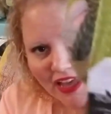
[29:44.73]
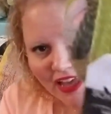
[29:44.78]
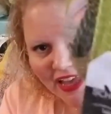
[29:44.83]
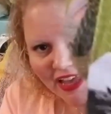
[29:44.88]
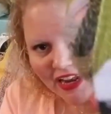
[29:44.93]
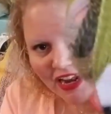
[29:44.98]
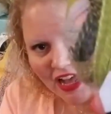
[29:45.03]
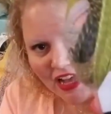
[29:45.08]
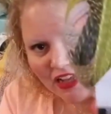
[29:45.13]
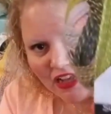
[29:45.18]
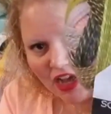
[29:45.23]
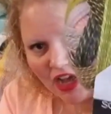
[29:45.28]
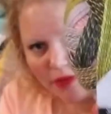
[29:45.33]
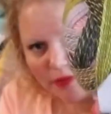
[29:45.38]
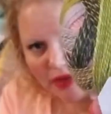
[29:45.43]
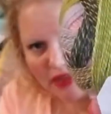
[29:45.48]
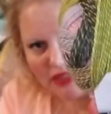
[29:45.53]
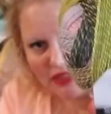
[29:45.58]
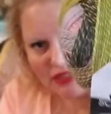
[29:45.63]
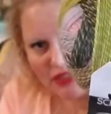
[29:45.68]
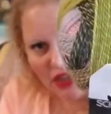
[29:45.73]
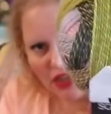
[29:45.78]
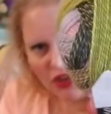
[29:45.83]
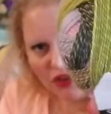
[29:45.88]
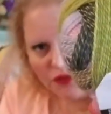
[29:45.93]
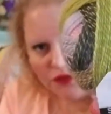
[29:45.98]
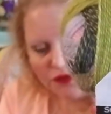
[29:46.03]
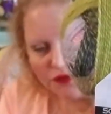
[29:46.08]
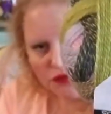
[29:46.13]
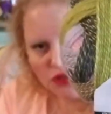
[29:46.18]
And I got
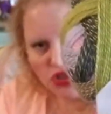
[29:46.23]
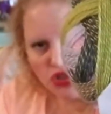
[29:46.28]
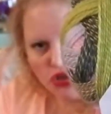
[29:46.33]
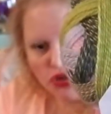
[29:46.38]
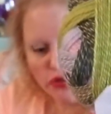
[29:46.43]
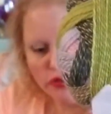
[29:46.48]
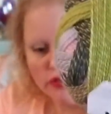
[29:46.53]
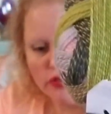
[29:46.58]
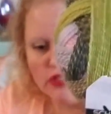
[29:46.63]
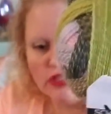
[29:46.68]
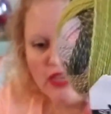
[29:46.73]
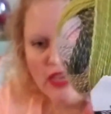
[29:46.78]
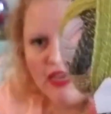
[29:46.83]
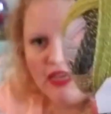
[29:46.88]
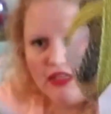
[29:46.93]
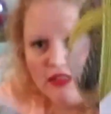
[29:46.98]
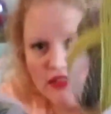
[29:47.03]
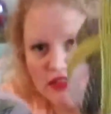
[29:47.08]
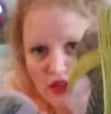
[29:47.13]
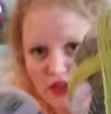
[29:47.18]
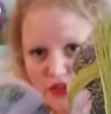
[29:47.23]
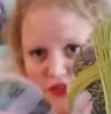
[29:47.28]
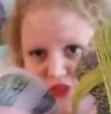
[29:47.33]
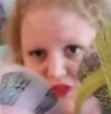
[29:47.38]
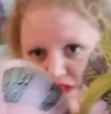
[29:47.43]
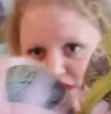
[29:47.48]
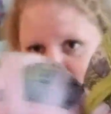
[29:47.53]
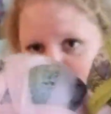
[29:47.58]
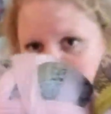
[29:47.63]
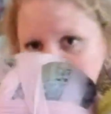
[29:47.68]
myself 2 skeins. Now they're the
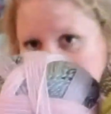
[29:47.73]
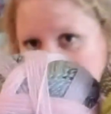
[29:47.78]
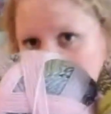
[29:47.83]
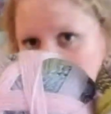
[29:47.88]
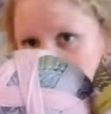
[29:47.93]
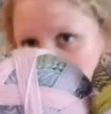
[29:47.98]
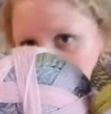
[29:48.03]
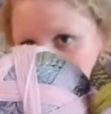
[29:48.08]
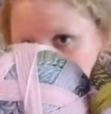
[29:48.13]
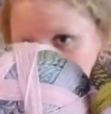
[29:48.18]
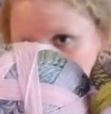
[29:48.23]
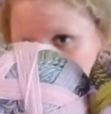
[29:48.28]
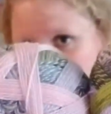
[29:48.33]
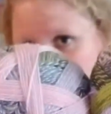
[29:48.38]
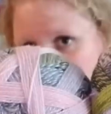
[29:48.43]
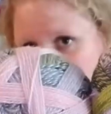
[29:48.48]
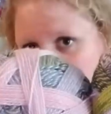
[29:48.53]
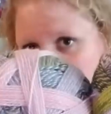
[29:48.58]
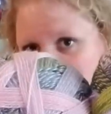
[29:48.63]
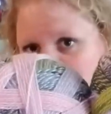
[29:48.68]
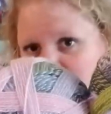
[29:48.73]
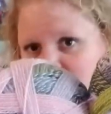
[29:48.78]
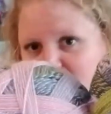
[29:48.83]
same colorway.